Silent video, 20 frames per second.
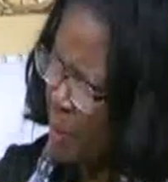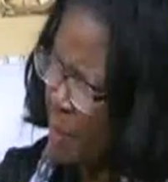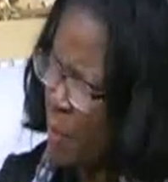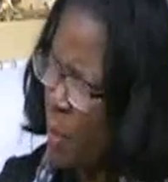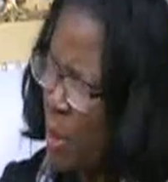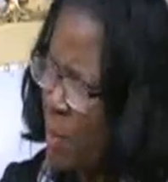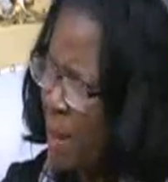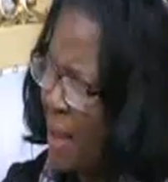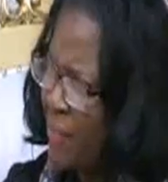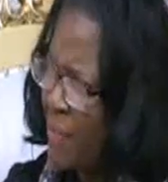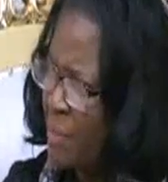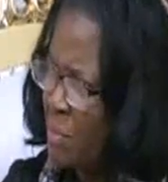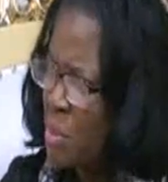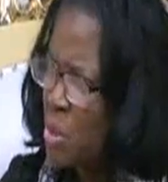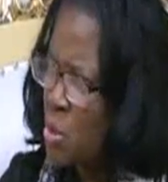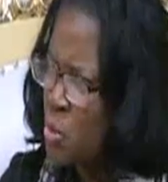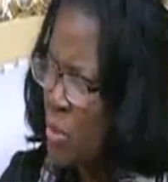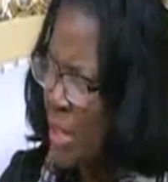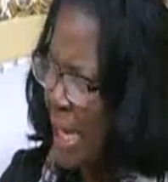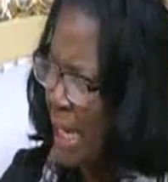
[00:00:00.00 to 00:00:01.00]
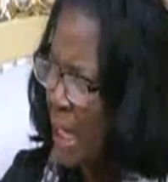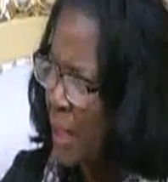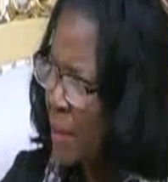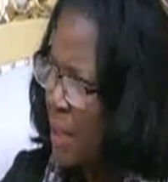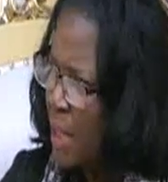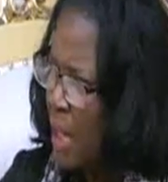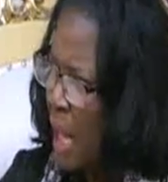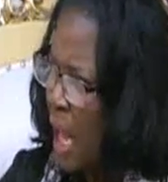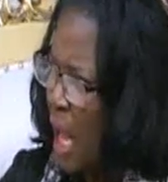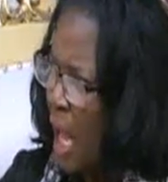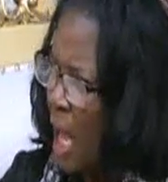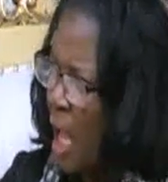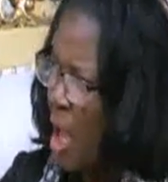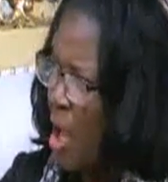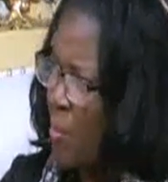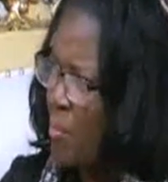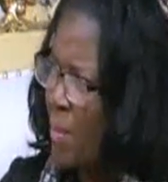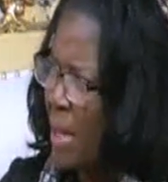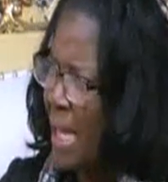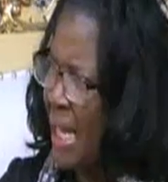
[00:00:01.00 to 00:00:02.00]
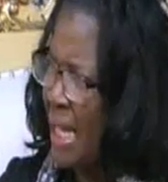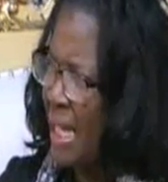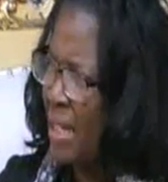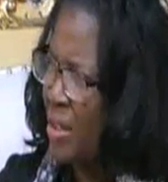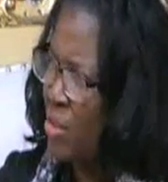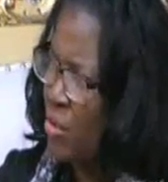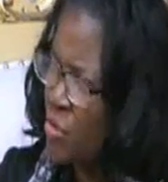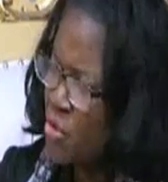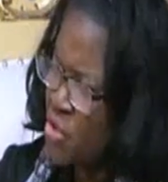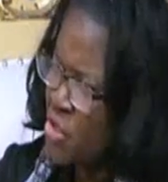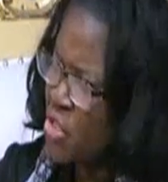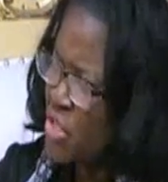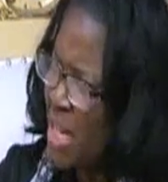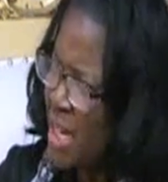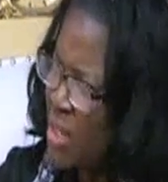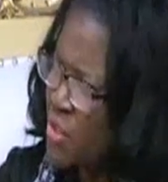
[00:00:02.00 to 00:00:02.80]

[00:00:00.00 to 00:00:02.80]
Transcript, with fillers: talk a little bit more about the music. Yes. Um, you